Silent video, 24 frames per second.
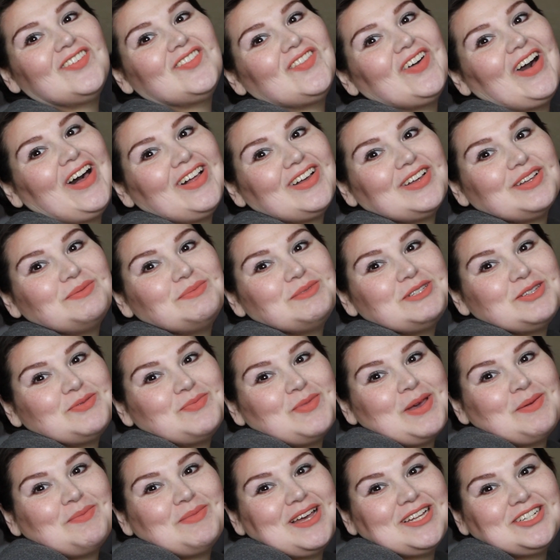Welcome to
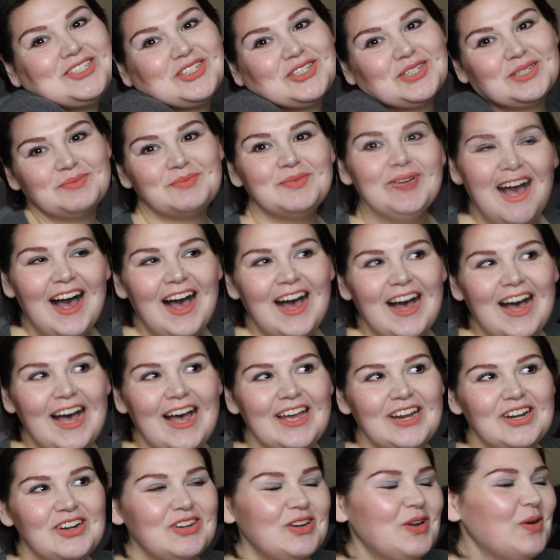my bedroom.
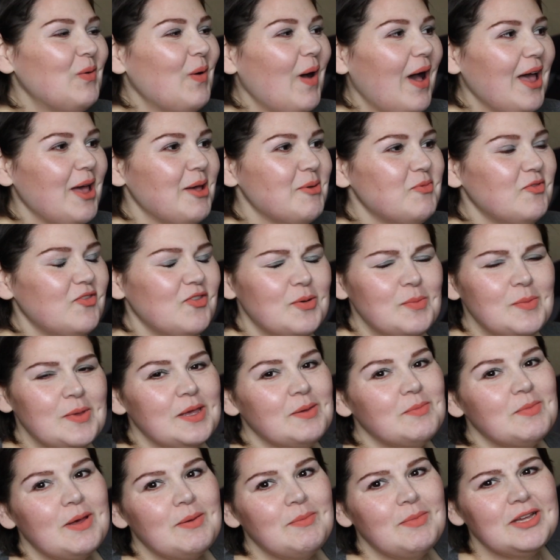I don't know why I'm filming
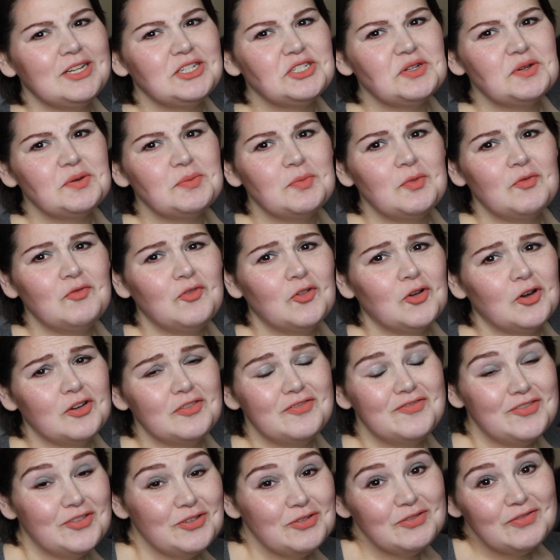in my bedroom for a
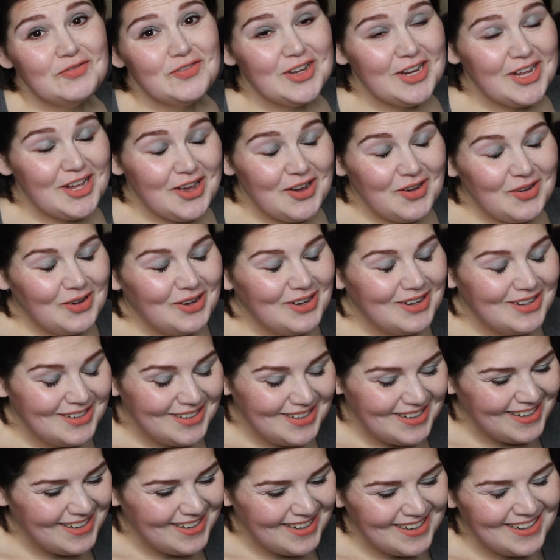food video.
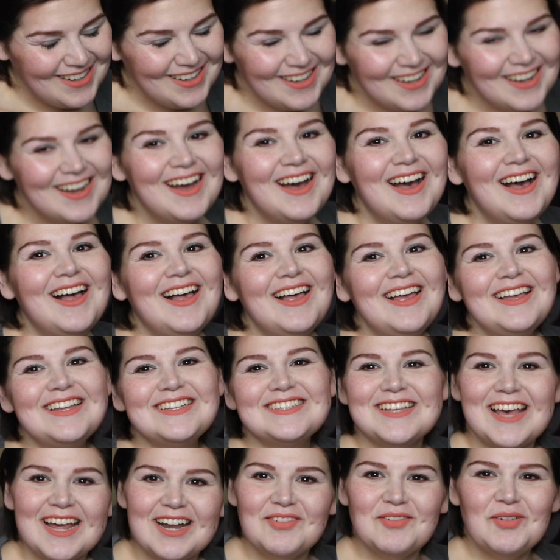
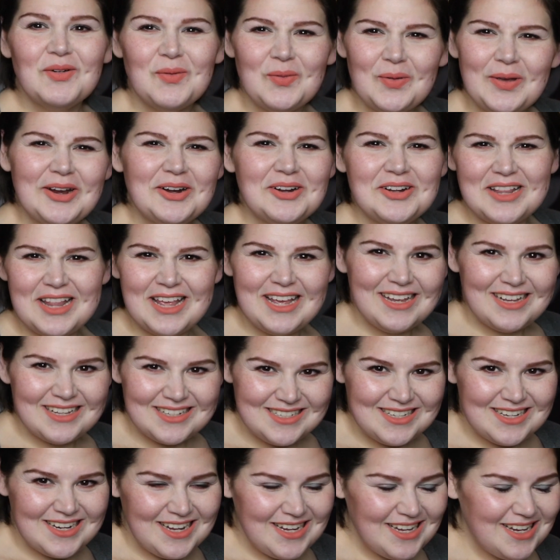It's kind of a weird thing,
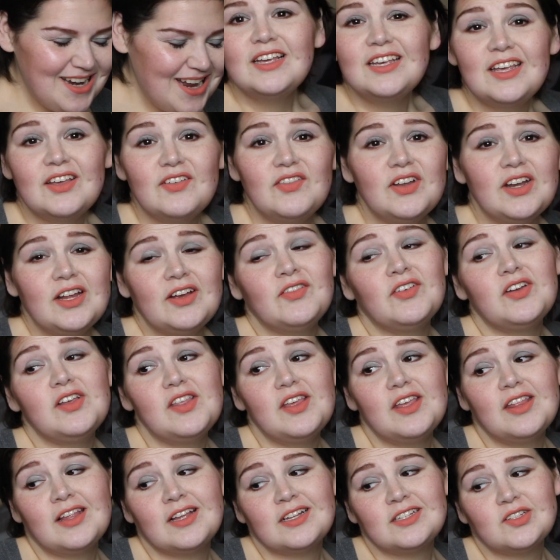isn't it? Given
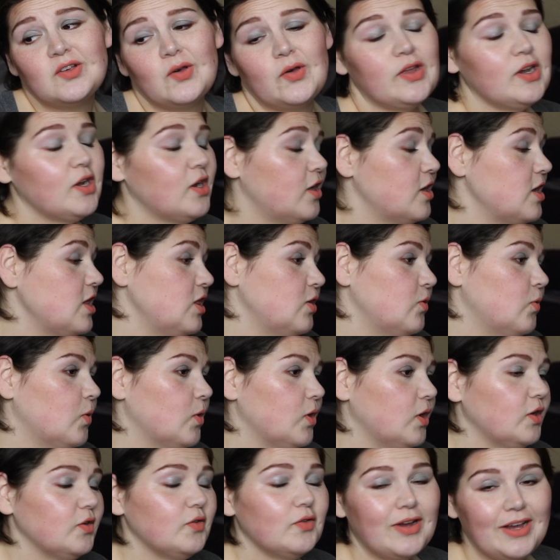everything that's going on in the
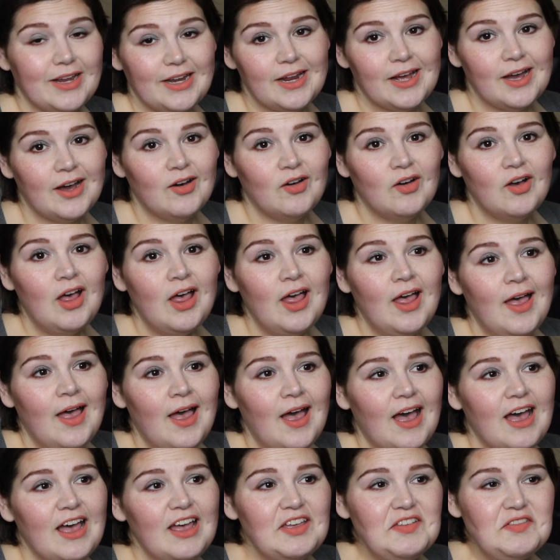world right now,
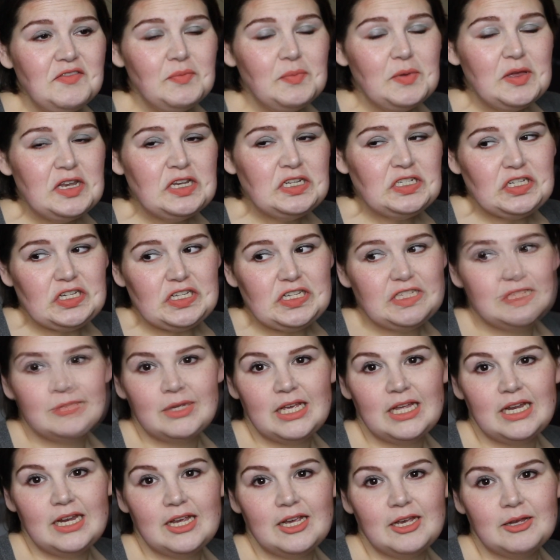I've been just
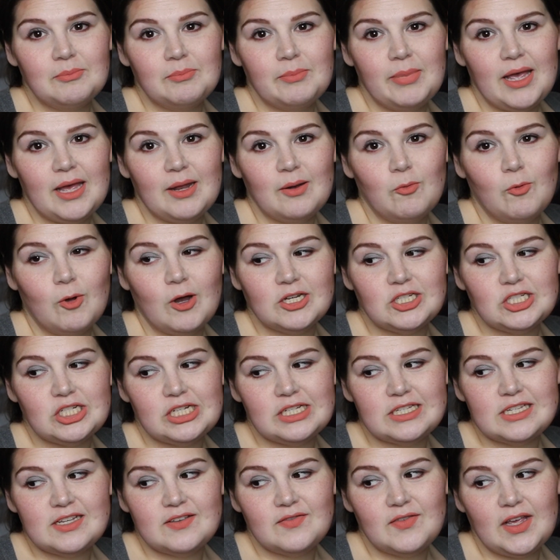eating in bed
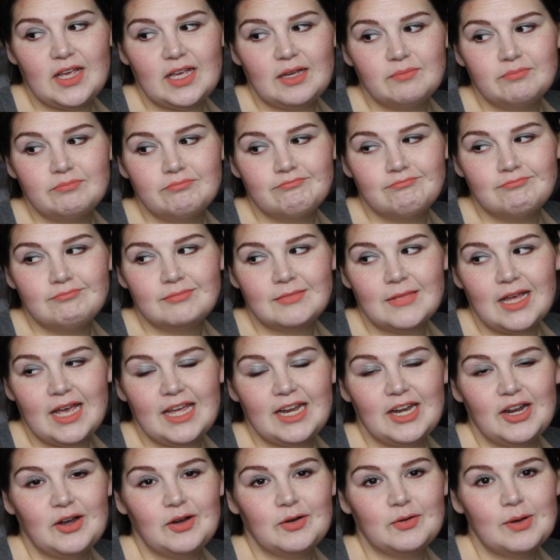watching TV. I
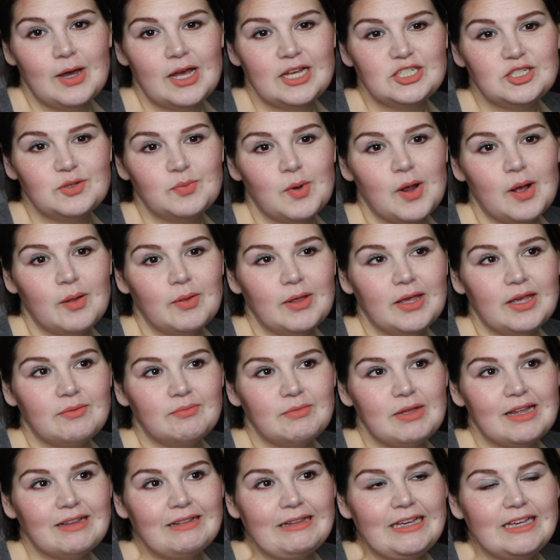know, I should
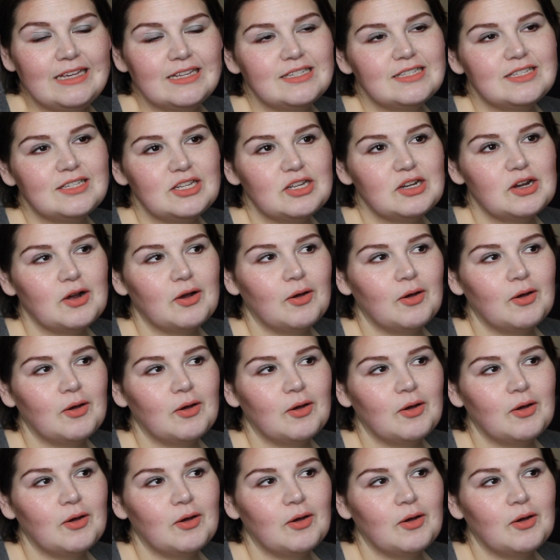probably at least,